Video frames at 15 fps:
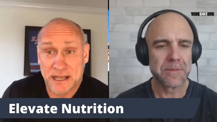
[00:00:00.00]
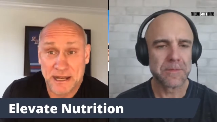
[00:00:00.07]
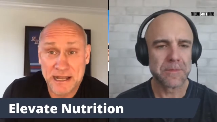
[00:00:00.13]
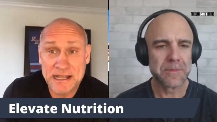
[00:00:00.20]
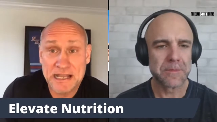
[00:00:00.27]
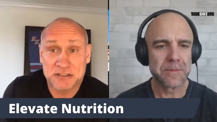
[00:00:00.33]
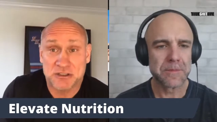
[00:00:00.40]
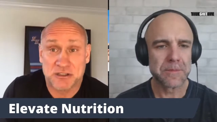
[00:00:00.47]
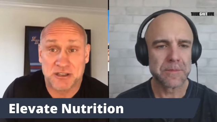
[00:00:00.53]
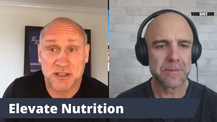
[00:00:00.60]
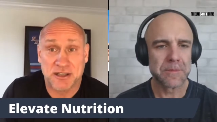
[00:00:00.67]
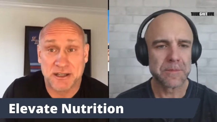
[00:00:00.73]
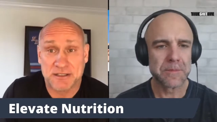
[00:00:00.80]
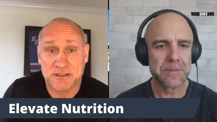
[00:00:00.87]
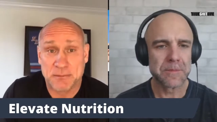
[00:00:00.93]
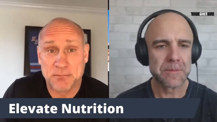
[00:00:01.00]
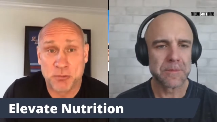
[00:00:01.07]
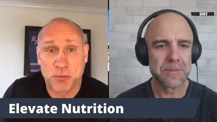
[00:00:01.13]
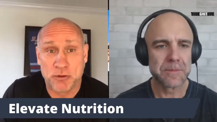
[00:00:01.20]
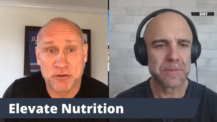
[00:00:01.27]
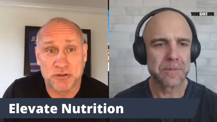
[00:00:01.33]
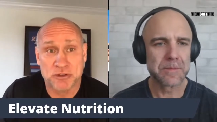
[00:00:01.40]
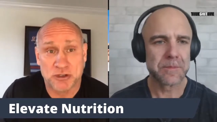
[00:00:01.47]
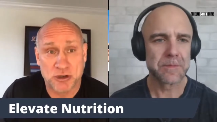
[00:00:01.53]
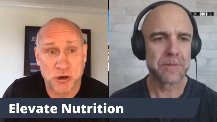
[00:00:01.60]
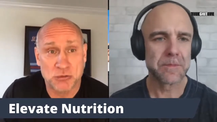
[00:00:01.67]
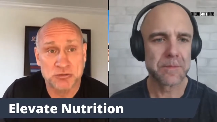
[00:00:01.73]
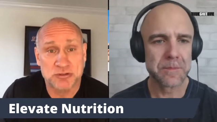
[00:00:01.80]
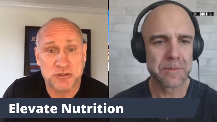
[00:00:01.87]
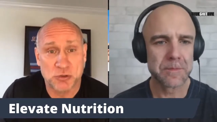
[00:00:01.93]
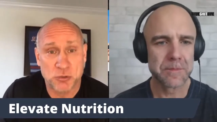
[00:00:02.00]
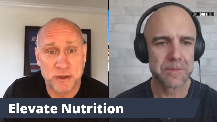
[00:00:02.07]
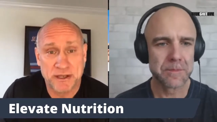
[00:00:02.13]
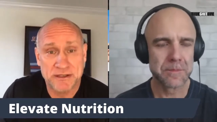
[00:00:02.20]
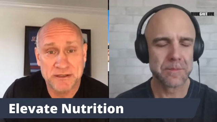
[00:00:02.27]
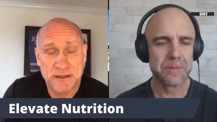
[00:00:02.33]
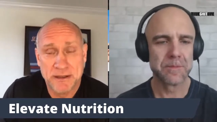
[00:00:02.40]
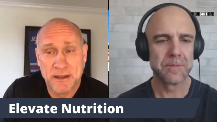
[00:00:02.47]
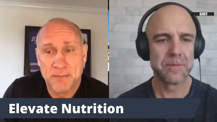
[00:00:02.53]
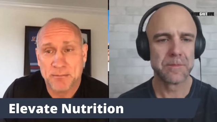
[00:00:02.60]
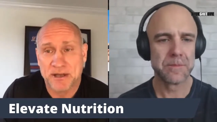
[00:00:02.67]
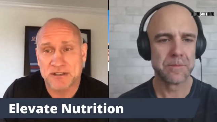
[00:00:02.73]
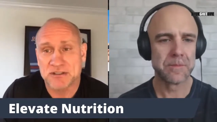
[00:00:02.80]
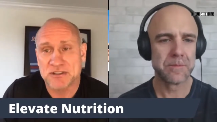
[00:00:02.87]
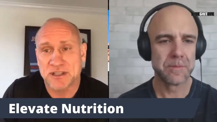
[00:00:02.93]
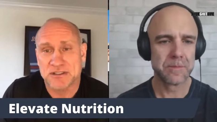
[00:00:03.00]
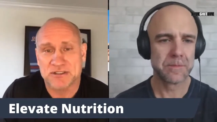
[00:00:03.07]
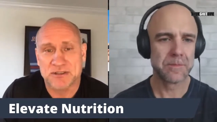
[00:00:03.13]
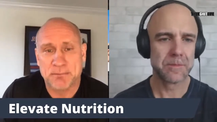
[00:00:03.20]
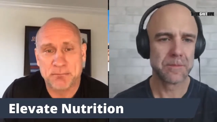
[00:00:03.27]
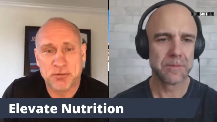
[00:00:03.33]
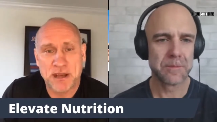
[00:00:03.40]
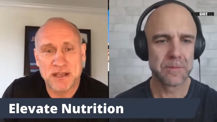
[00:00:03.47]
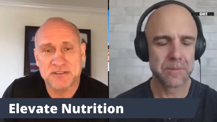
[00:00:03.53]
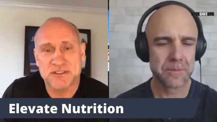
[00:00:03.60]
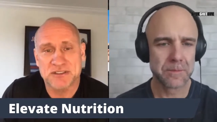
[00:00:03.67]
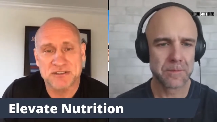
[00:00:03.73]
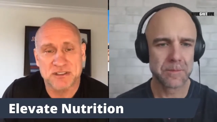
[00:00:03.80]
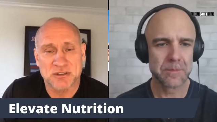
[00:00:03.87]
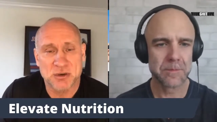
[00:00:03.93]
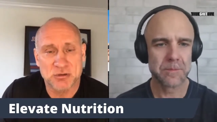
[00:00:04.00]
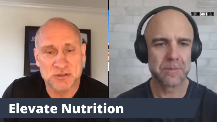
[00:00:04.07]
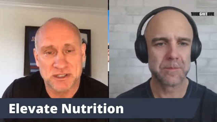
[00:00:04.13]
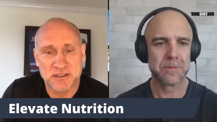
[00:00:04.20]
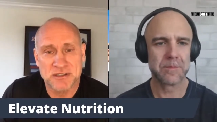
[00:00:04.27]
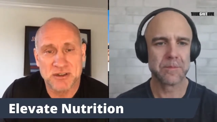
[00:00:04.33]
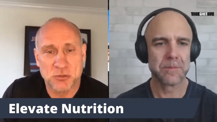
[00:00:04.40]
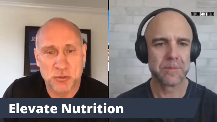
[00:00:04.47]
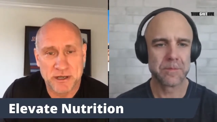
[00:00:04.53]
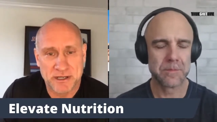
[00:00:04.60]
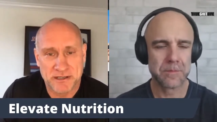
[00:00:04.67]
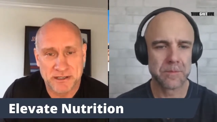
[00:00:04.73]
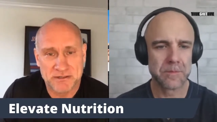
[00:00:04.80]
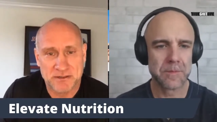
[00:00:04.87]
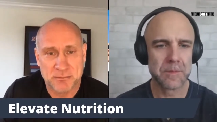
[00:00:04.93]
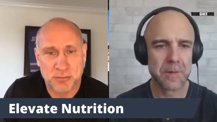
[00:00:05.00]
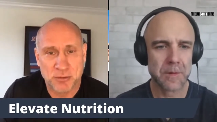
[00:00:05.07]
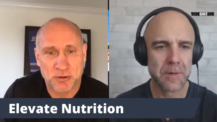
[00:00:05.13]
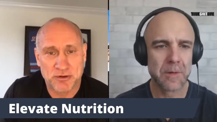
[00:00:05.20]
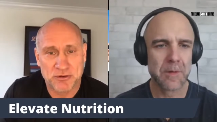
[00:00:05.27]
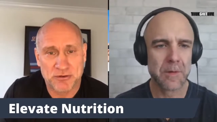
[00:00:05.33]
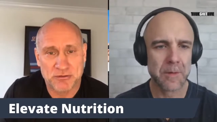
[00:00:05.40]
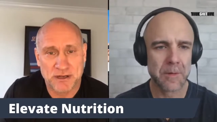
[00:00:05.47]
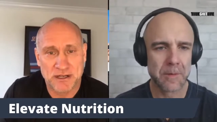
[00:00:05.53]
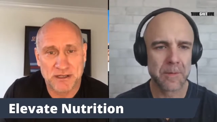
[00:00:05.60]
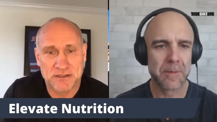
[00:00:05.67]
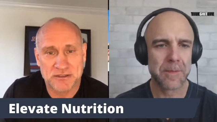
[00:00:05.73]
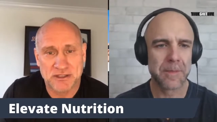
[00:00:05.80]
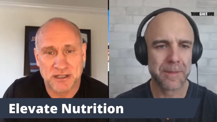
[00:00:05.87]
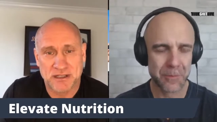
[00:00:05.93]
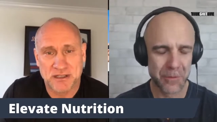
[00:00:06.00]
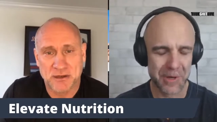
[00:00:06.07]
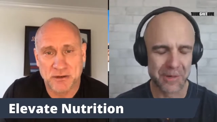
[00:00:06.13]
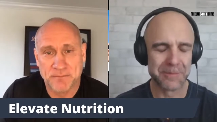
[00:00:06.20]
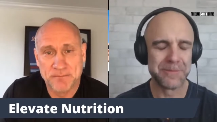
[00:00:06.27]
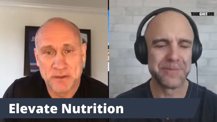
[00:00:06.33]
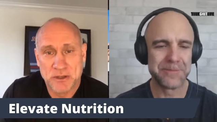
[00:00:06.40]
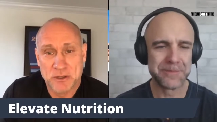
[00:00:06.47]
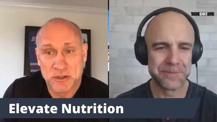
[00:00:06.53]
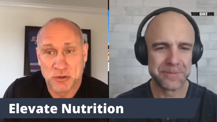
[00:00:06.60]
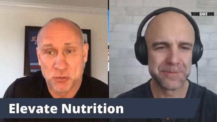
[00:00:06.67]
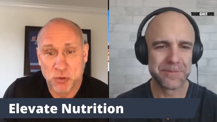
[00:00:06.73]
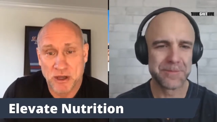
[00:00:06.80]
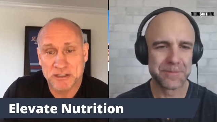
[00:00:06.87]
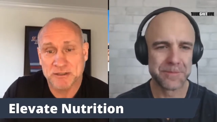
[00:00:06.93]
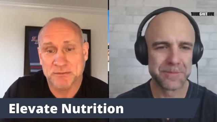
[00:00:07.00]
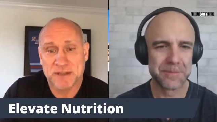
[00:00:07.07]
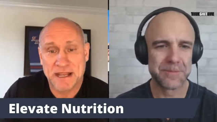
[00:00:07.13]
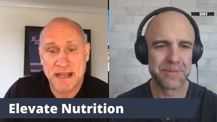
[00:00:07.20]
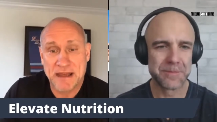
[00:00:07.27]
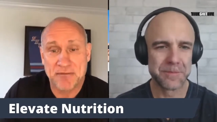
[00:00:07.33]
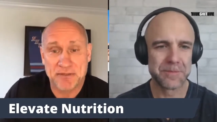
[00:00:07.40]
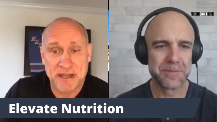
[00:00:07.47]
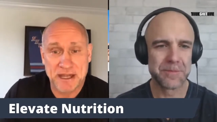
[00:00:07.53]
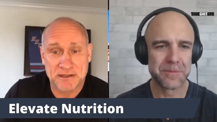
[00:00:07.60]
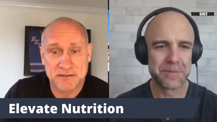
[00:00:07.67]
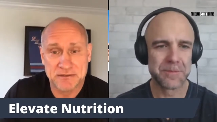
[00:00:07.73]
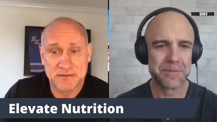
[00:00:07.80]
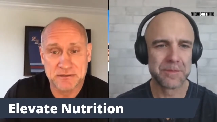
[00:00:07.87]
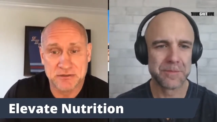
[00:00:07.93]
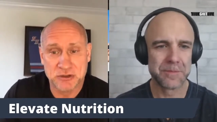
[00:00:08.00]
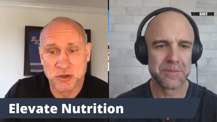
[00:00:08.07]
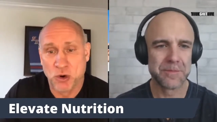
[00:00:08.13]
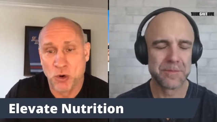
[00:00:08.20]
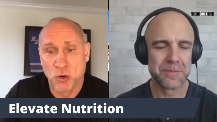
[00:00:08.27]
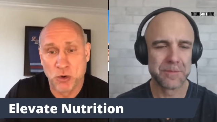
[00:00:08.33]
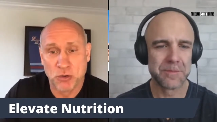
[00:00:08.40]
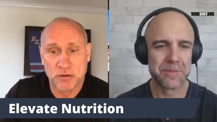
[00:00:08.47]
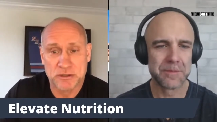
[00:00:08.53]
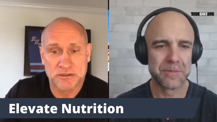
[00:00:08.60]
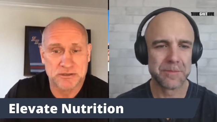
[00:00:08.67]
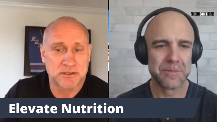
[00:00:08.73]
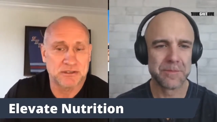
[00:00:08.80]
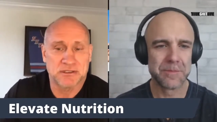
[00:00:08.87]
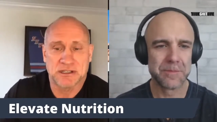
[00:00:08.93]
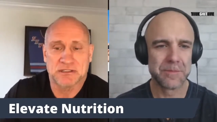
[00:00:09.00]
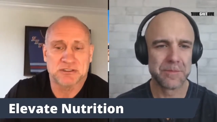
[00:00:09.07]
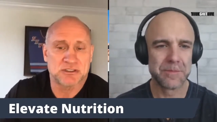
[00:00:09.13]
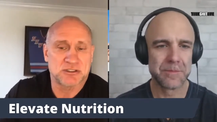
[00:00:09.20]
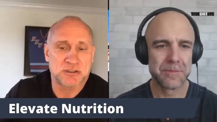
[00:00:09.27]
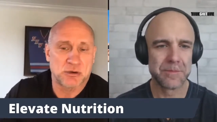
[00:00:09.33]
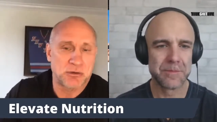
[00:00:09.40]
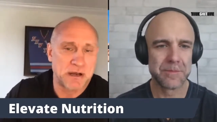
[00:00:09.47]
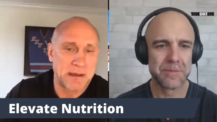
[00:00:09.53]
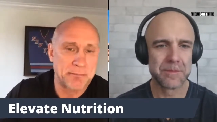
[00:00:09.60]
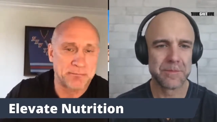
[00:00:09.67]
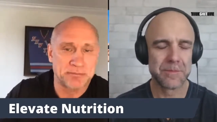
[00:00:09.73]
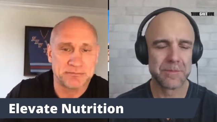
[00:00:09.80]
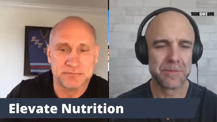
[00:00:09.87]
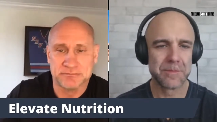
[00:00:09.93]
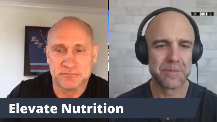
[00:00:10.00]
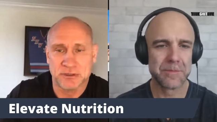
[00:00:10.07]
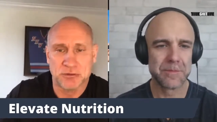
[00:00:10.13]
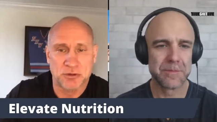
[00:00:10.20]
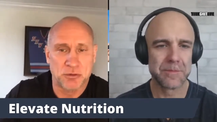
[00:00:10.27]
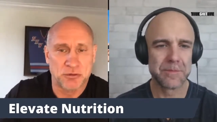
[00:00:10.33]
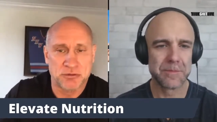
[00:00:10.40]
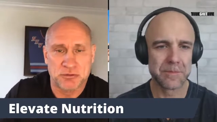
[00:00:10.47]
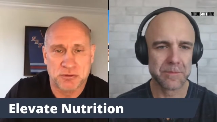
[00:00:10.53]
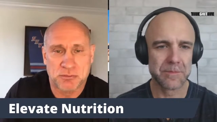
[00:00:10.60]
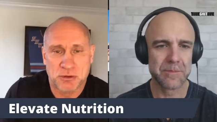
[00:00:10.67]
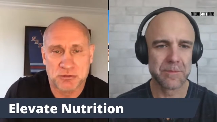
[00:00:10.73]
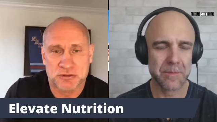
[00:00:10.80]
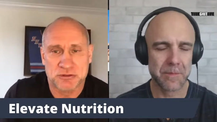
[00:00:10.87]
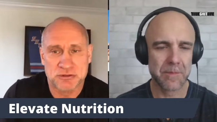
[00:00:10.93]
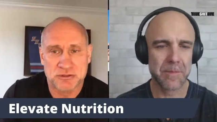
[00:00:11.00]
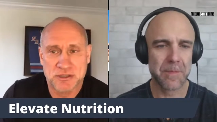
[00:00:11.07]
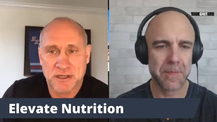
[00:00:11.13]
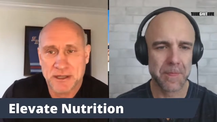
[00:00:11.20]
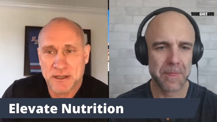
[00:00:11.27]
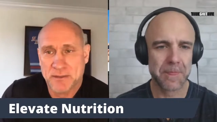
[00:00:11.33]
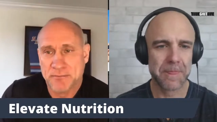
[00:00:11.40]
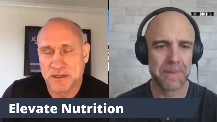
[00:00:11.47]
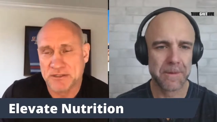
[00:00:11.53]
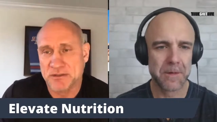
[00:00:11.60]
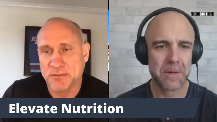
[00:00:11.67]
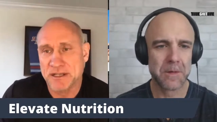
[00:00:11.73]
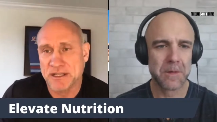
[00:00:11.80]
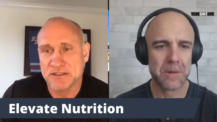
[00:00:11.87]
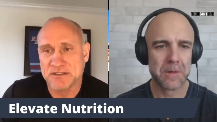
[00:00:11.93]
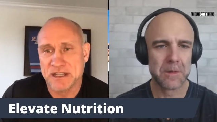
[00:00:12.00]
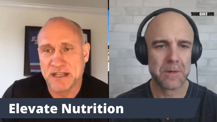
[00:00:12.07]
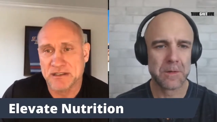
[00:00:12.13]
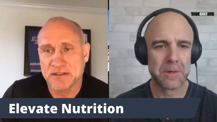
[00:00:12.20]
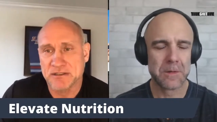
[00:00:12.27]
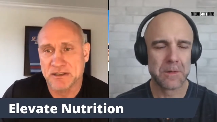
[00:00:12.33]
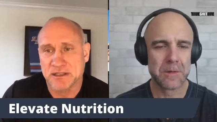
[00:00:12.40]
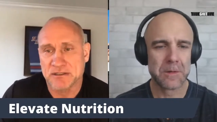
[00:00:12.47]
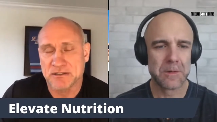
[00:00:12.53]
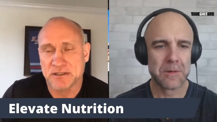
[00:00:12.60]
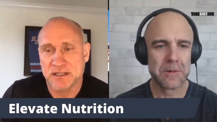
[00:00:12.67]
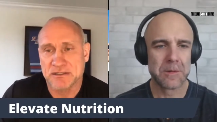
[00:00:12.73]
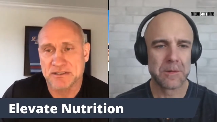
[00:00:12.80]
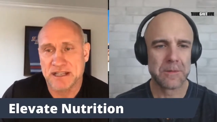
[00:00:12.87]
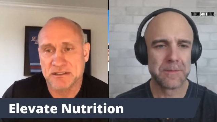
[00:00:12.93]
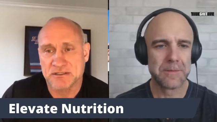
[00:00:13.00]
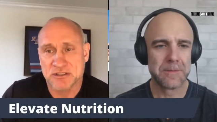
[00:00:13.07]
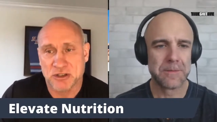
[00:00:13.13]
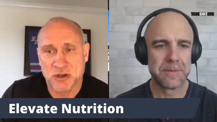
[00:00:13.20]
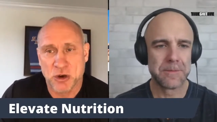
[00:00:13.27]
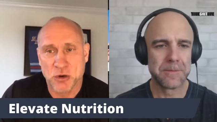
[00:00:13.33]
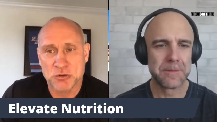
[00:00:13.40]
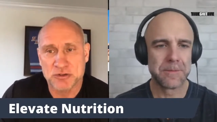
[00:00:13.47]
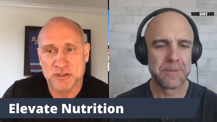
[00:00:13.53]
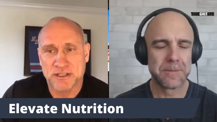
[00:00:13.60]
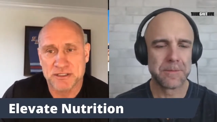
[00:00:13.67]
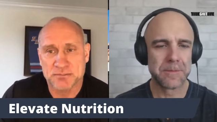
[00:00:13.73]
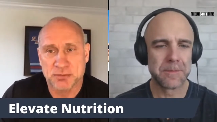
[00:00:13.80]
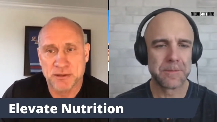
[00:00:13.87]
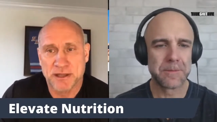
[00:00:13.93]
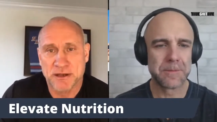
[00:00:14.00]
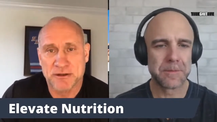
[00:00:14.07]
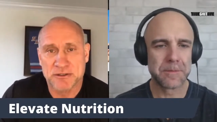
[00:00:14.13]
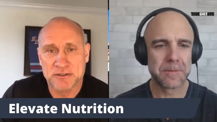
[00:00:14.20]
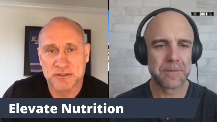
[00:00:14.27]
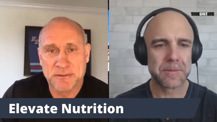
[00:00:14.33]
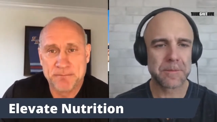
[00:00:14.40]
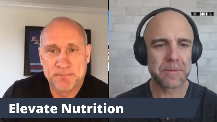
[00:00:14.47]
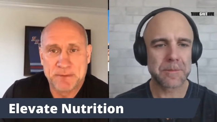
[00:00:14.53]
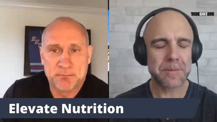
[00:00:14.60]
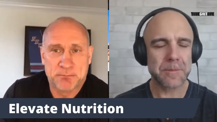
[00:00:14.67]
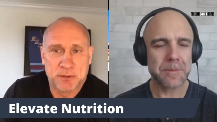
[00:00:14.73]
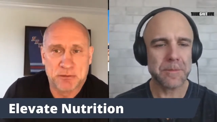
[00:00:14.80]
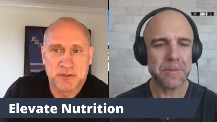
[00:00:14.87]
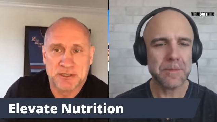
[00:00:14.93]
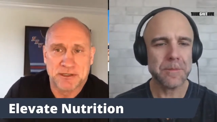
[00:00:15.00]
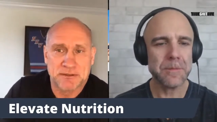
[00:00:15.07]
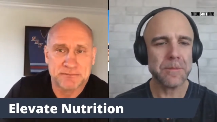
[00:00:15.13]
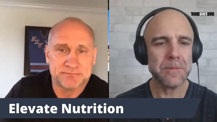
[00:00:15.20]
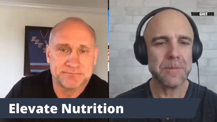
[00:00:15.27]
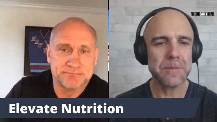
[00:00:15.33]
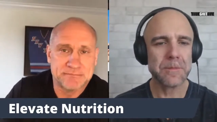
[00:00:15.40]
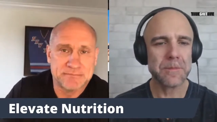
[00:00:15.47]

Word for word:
Speaker 1: and I actually think it's important to coach to win, but it's it's the process that goes into winning that's important, right? It's like right. you want them to have that goal. It, you're not just showing up and you know going through the motions, but to me, it's that it as, as a coach and as players building